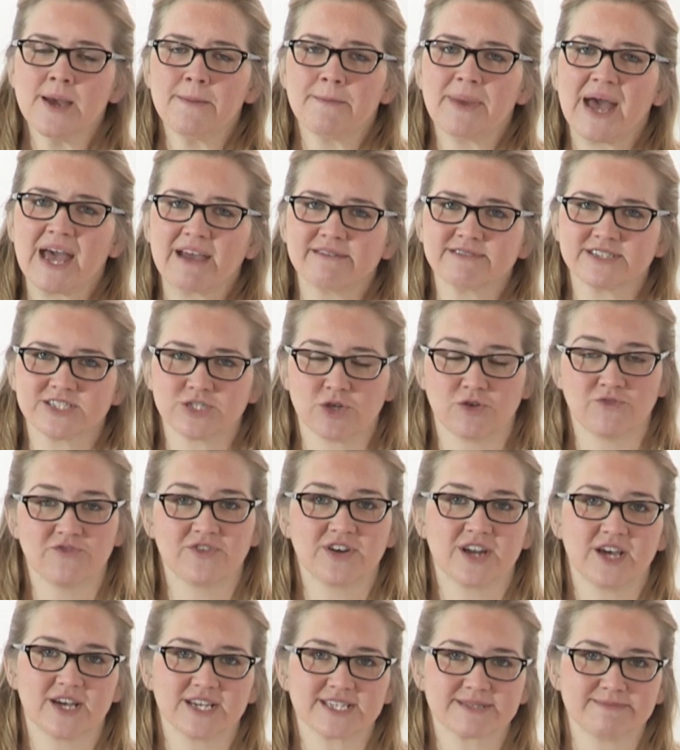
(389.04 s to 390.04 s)
Parents
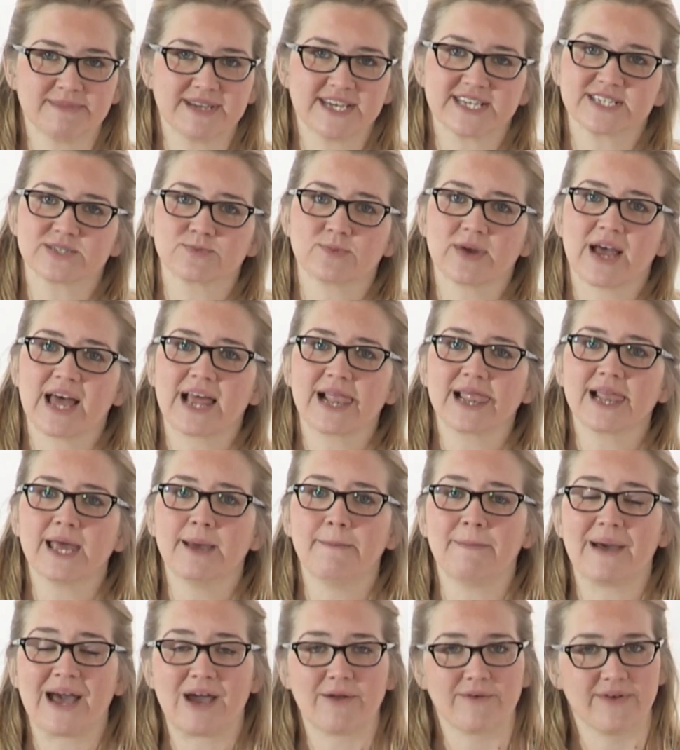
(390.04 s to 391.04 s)
often ask me as well
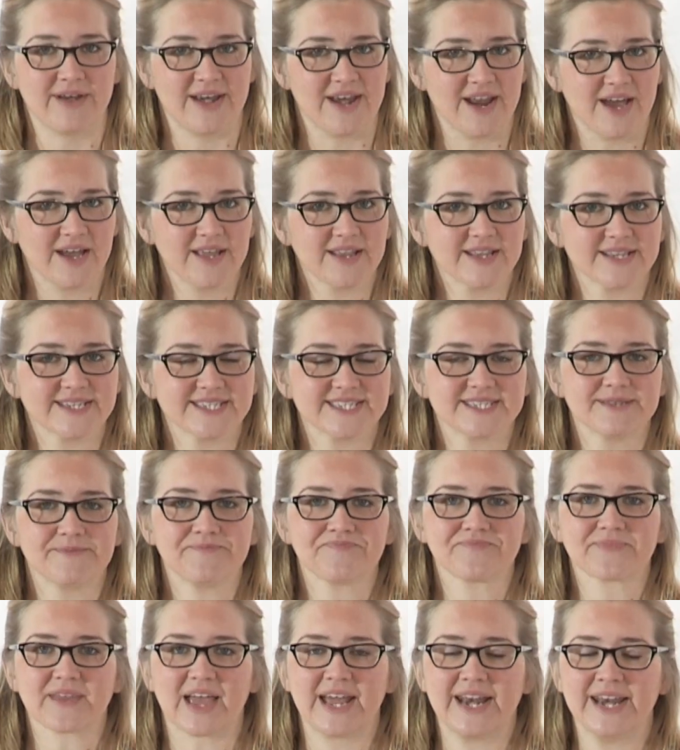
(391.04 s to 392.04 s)
about nuts.
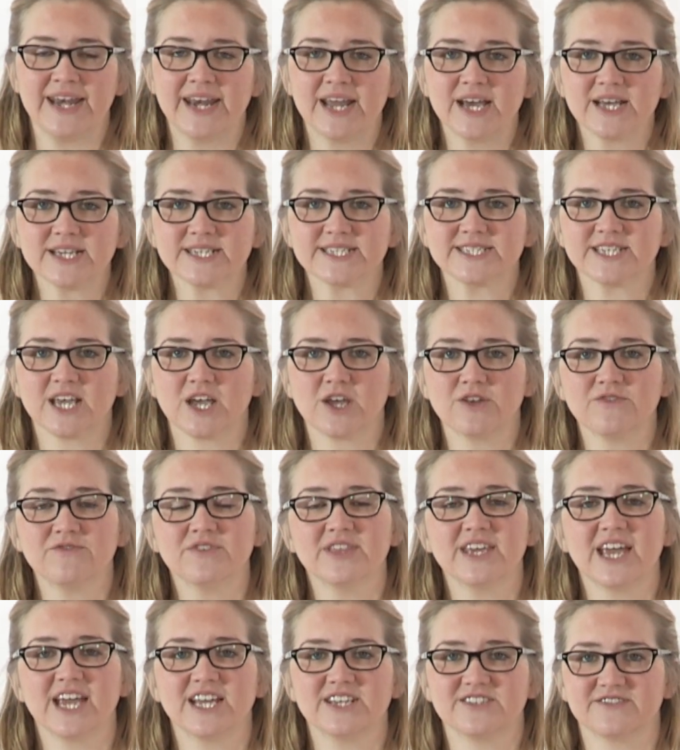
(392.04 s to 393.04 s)
And nuts over
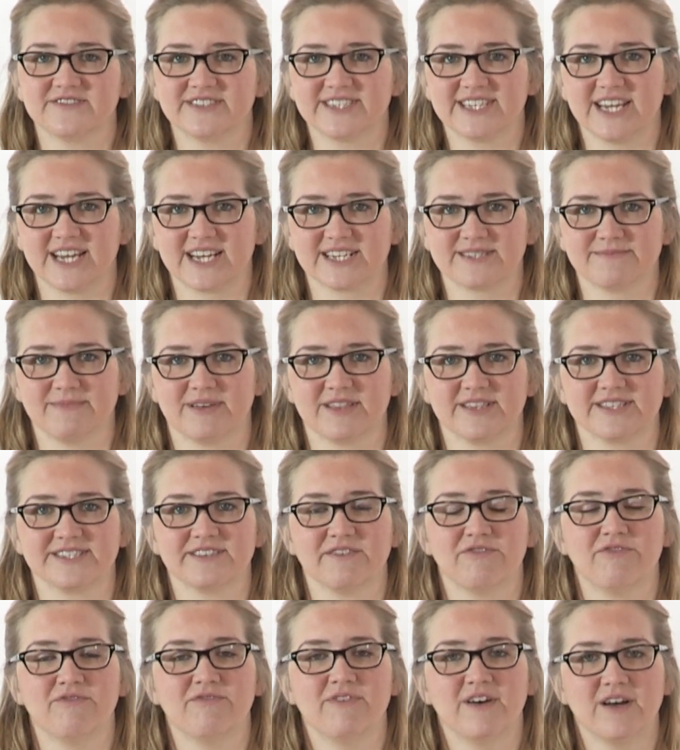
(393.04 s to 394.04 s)
the age of 6 months
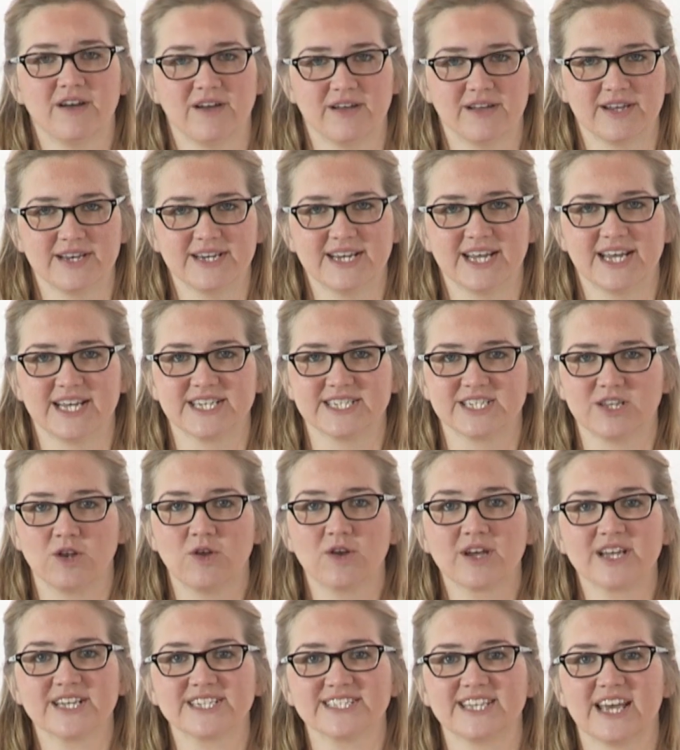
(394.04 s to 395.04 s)
are fine as
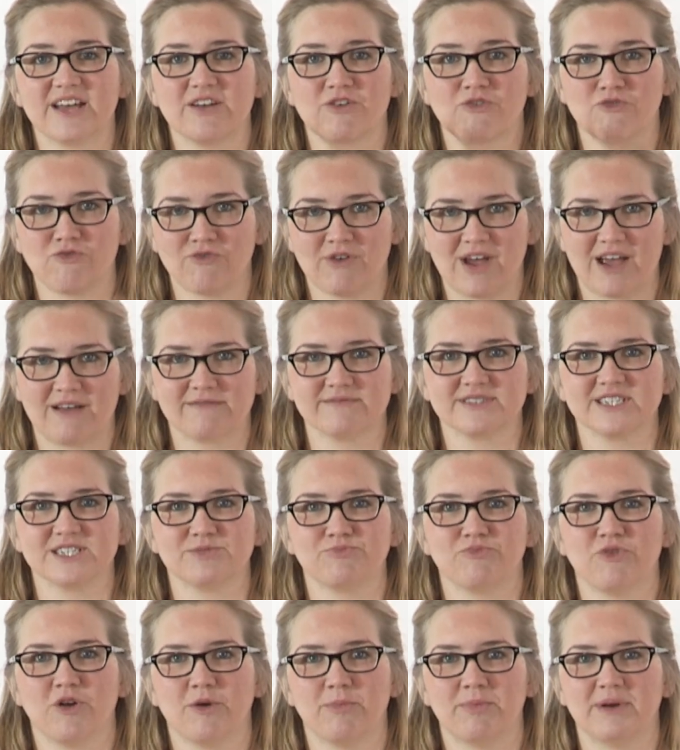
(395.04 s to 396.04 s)
long as they're grounded
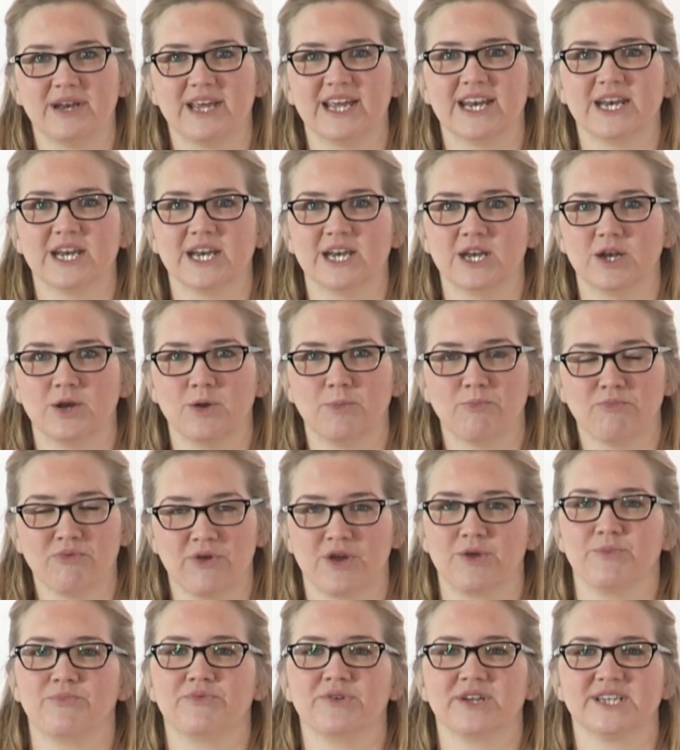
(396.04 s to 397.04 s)
properly and in an
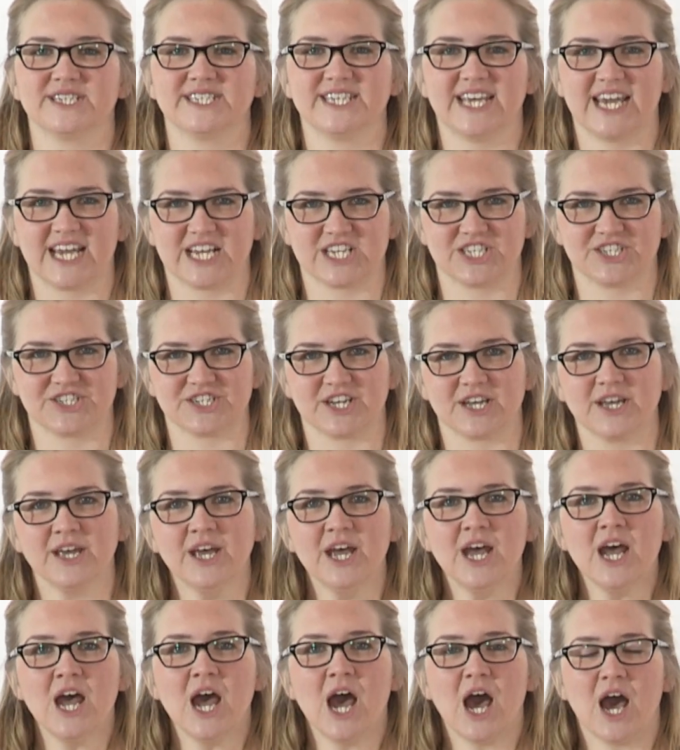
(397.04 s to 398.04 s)
appropriate texture.
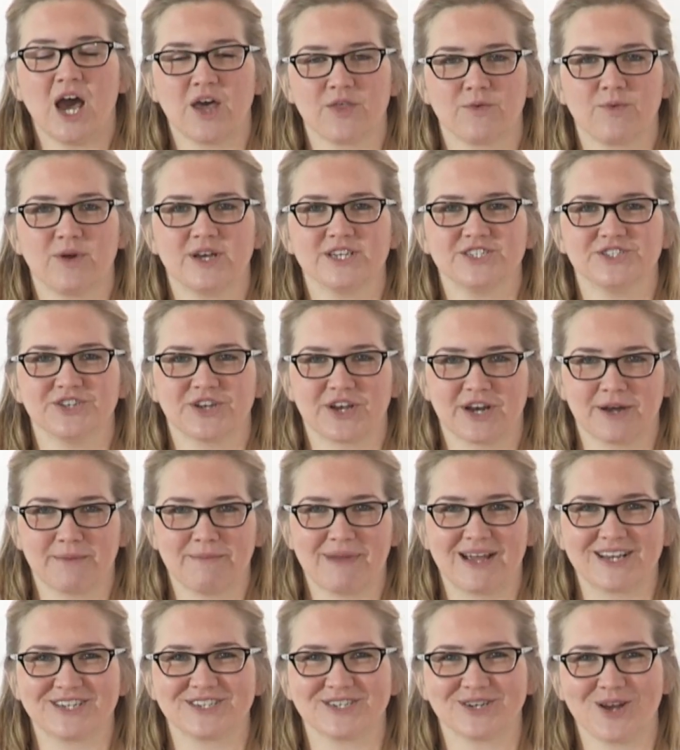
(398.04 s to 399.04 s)
Otherwise, you can
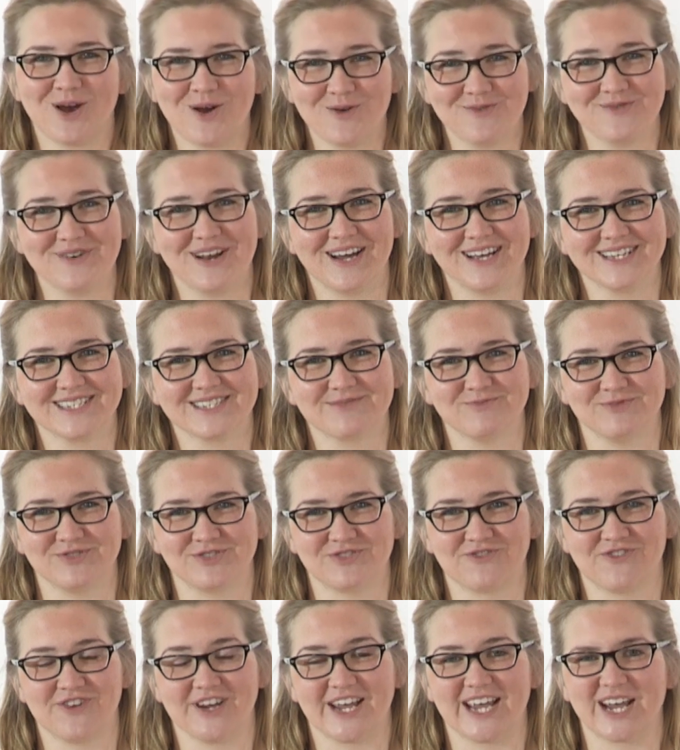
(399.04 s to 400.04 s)
imagine whole nuts
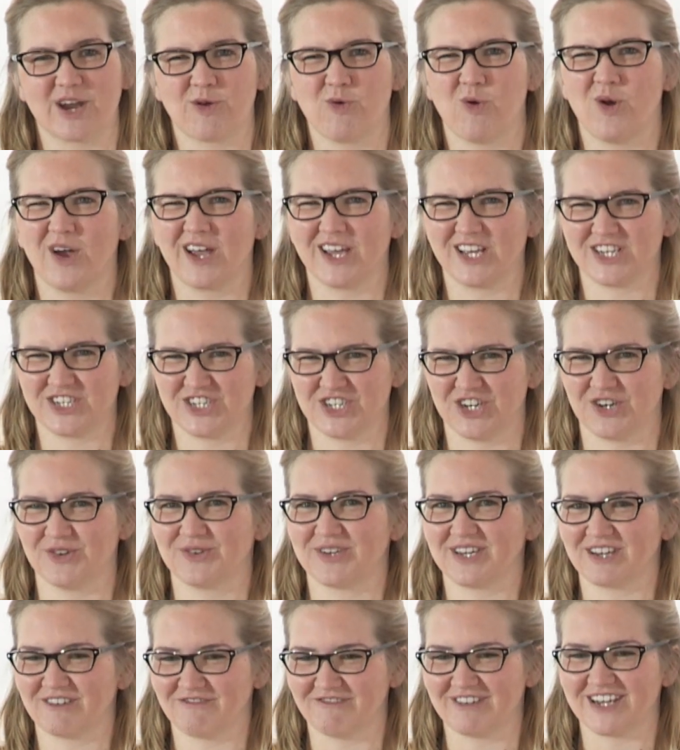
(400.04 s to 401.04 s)
would create quite a
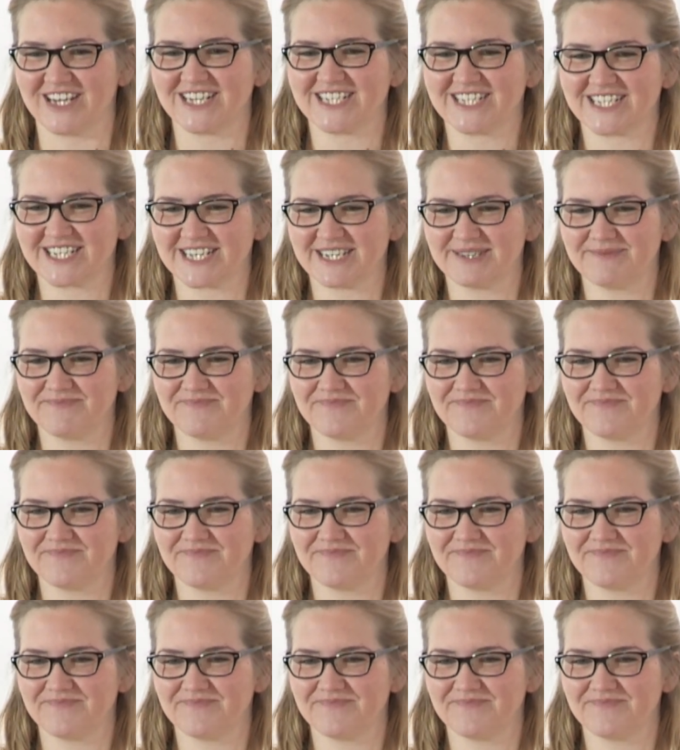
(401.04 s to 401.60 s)
choking risk.